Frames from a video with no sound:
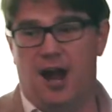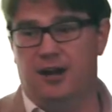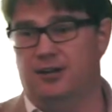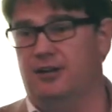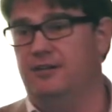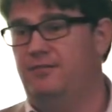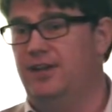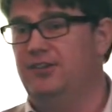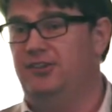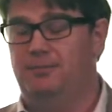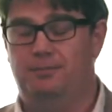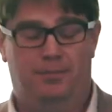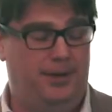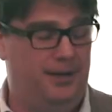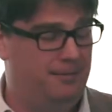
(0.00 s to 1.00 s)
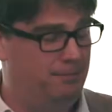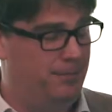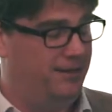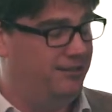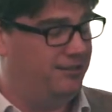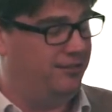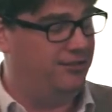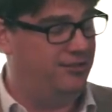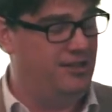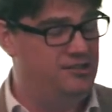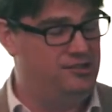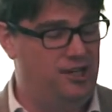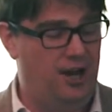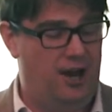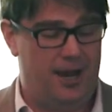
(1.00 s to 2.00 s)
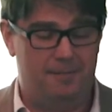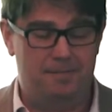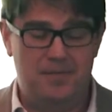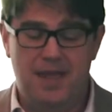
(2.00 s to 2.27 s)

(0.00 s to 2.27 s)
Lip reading: unconvincing piece of CGI.